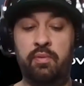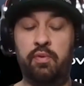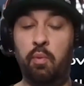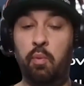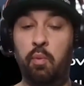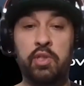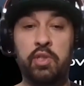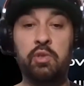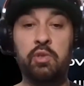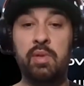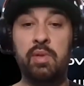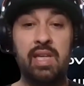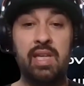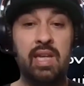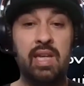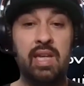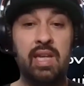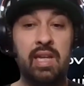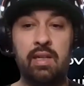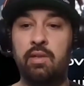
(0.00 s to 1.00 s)
for what you
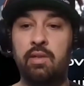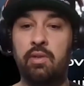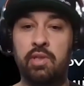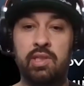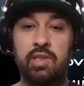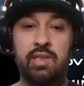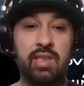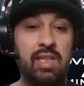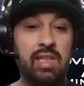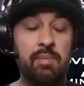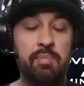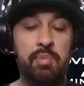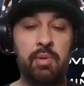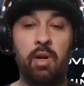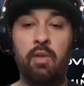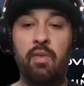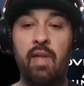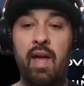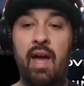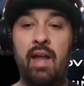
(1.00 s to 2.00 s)
eat and your sleep and
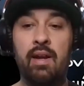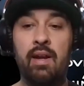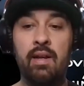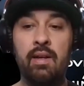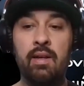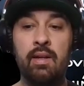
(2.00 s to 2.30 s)
all that,